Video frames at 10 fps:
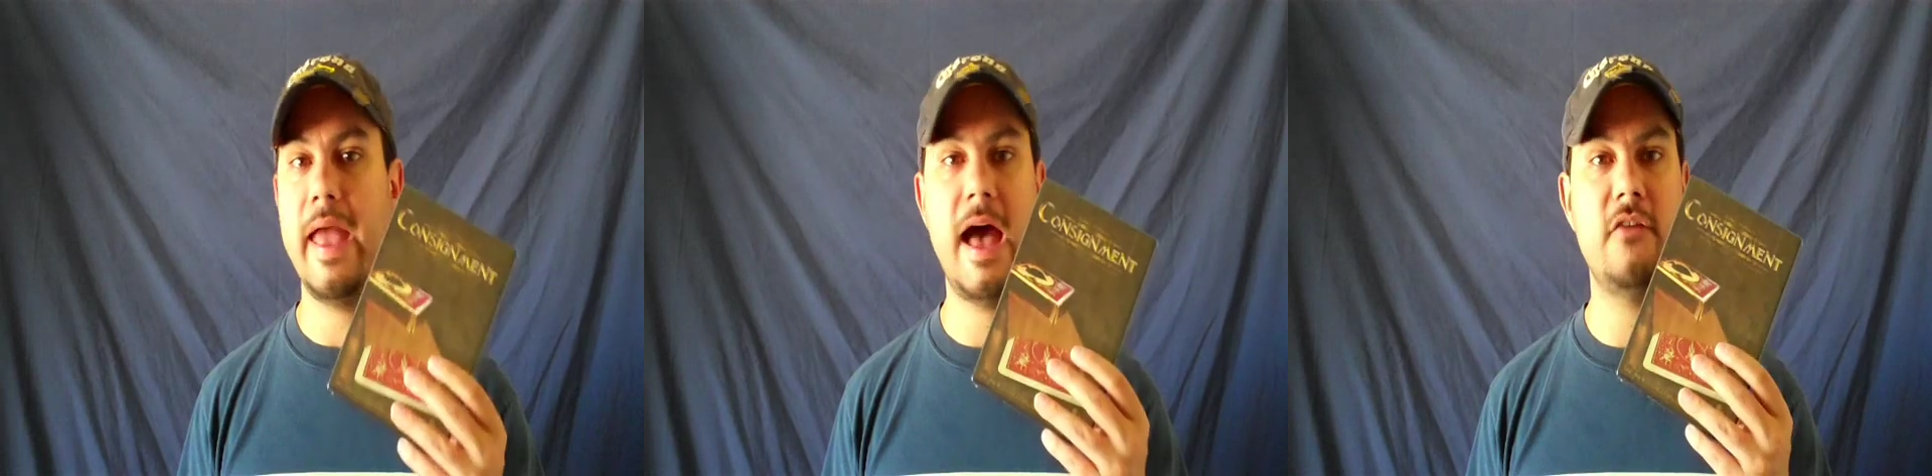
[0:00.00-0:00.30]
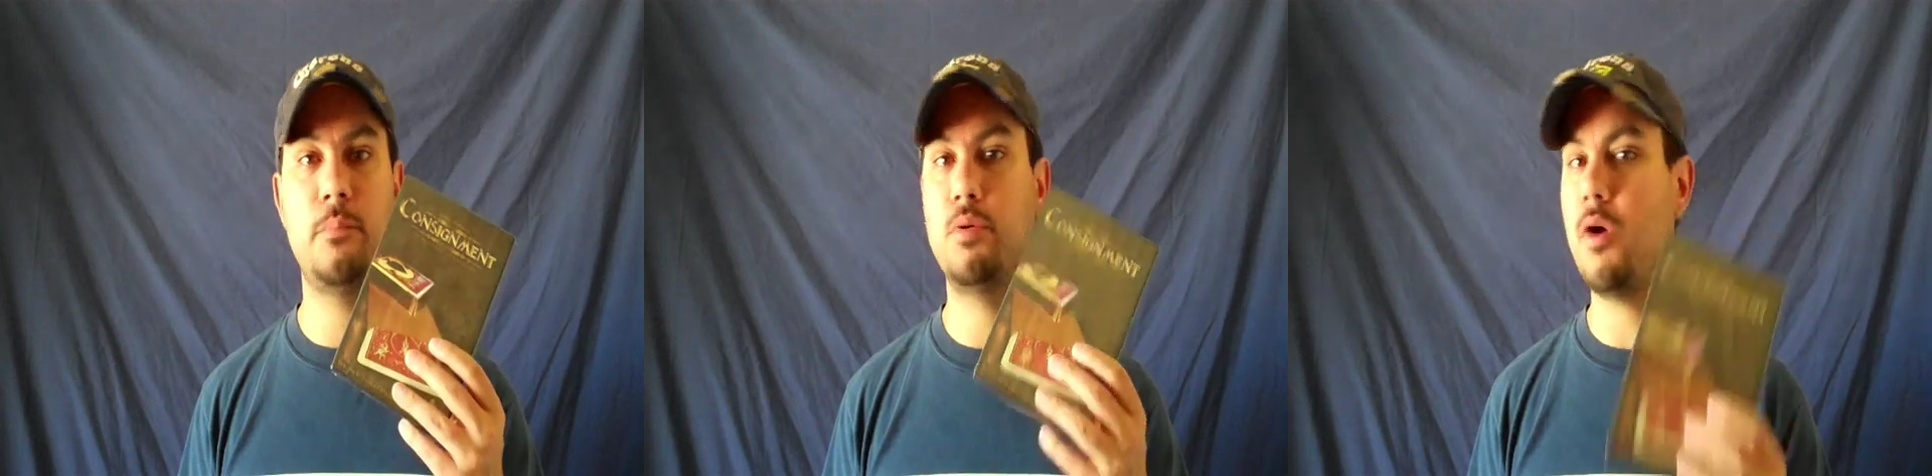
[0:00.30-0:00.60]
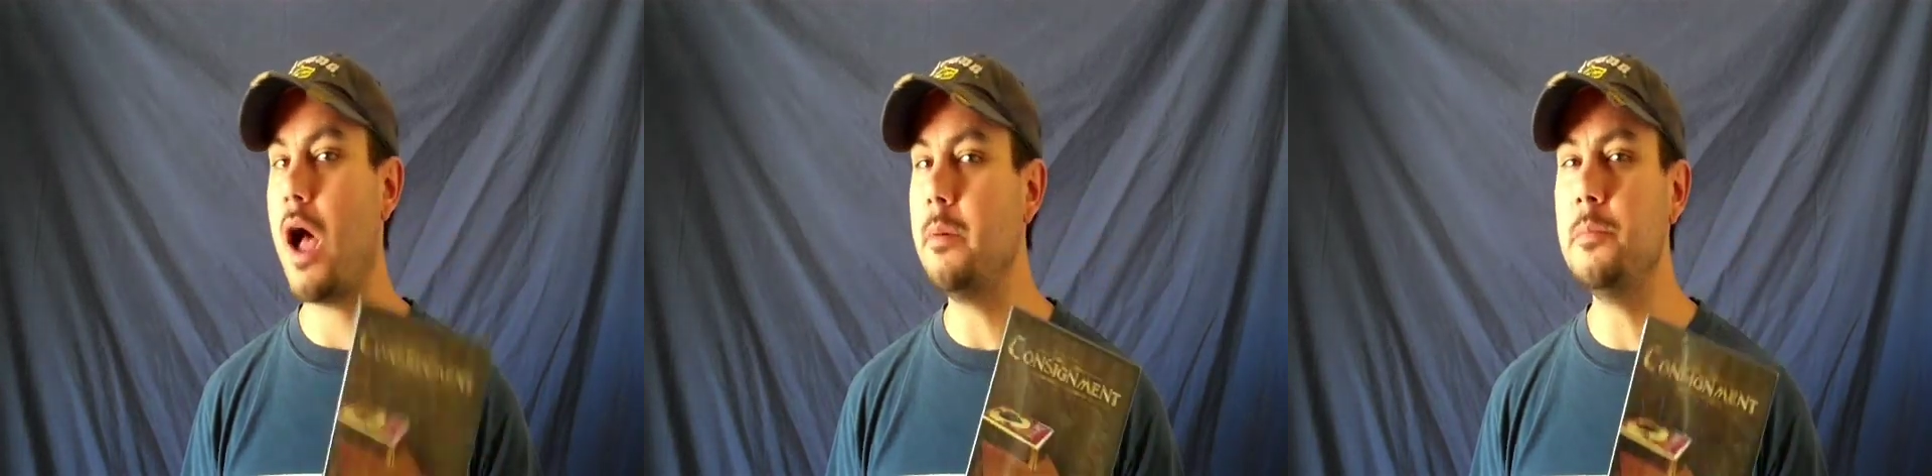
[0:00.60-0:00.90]
We
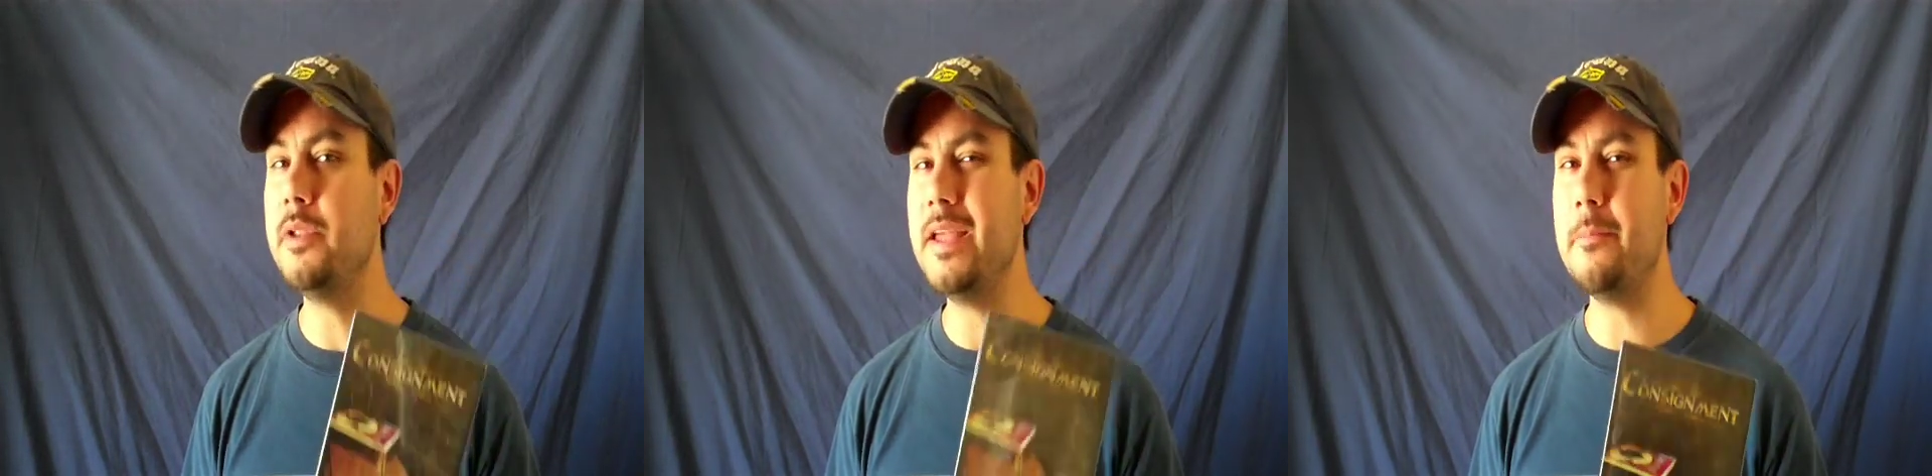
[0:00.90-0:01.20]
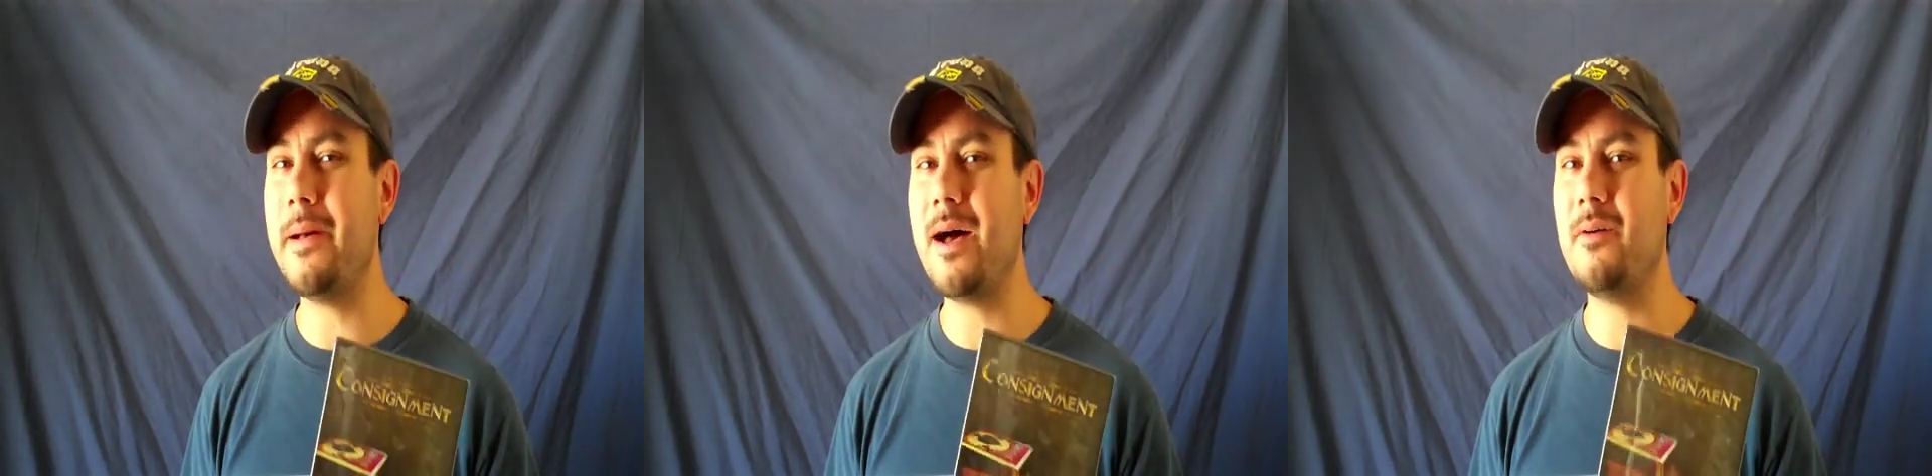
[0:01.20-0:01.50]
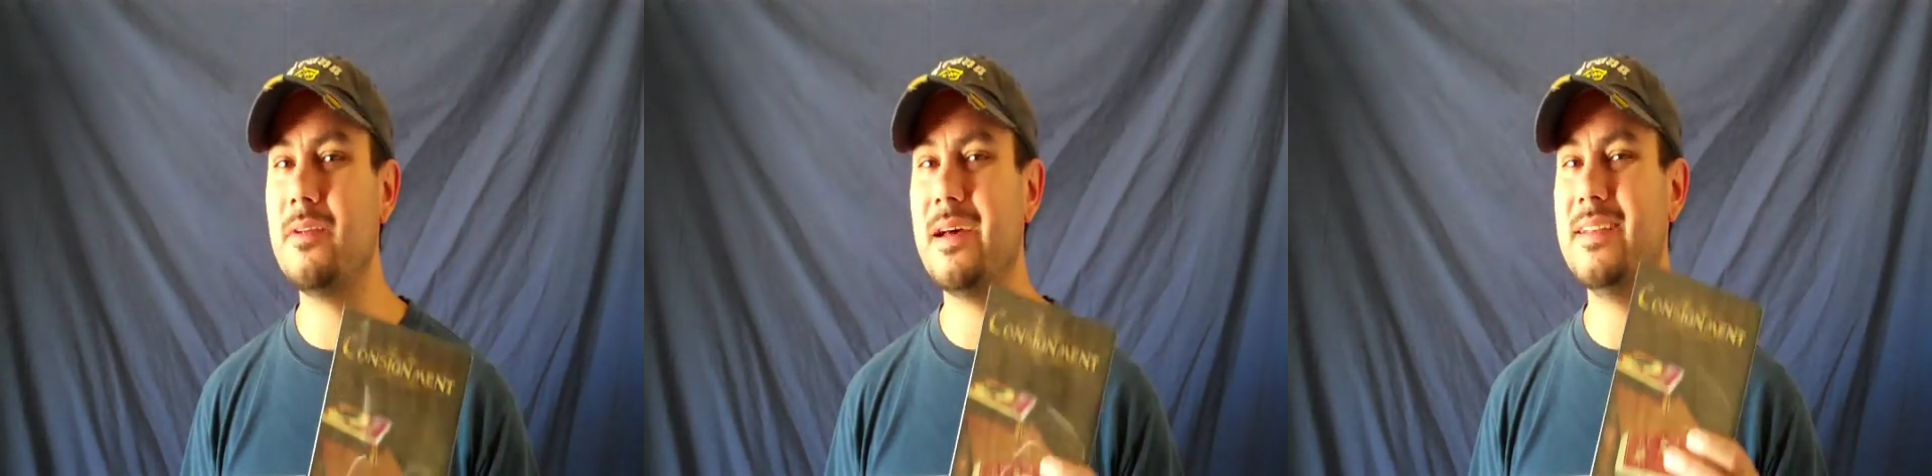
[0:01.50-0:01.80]
have probably
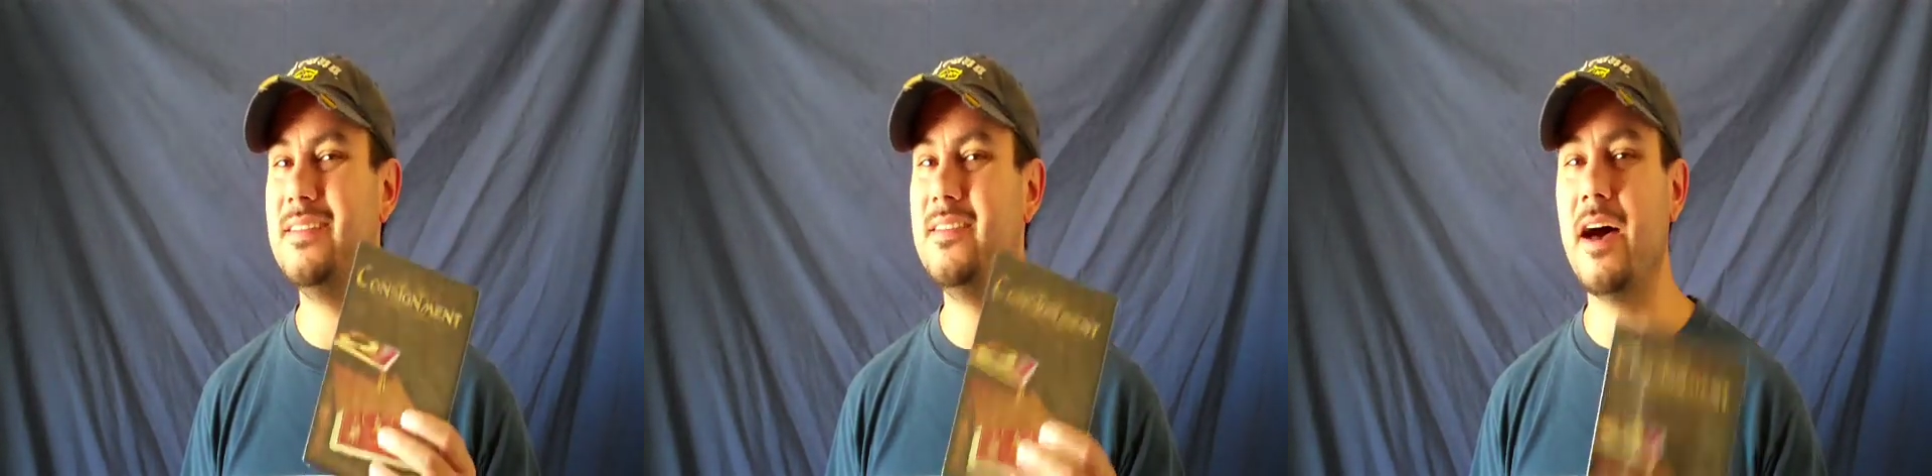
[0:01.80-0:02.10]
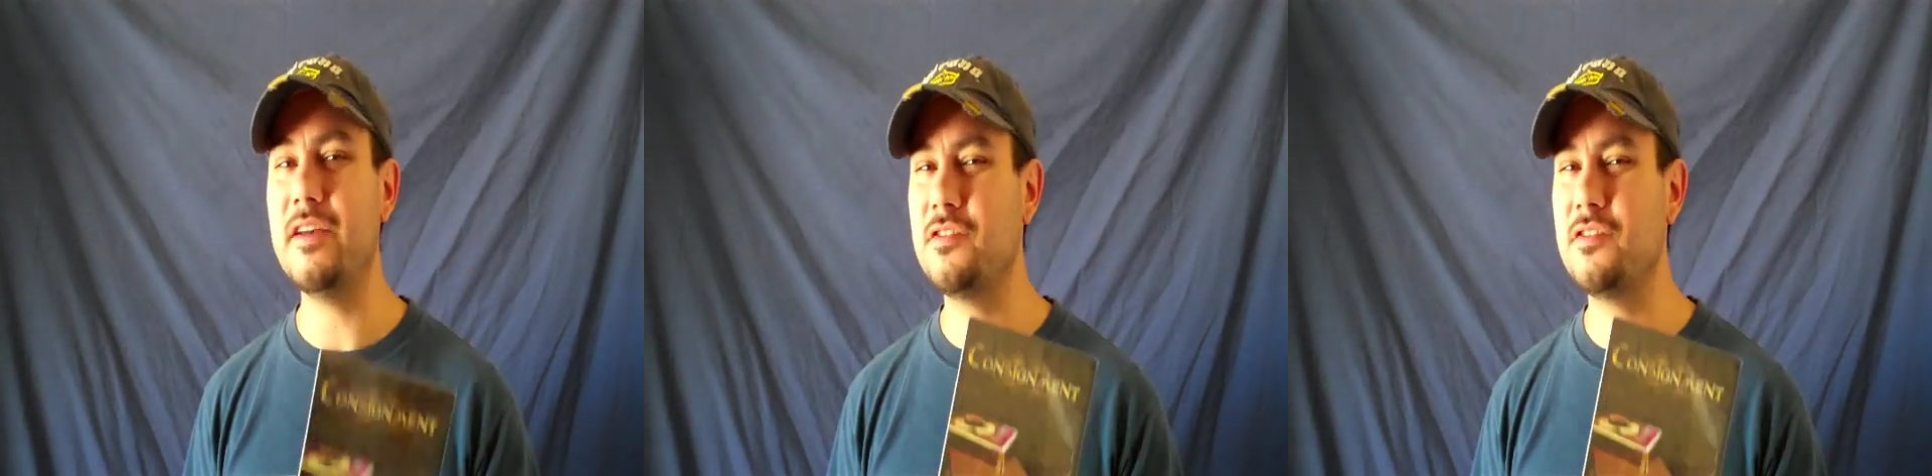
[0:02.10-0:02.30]
about a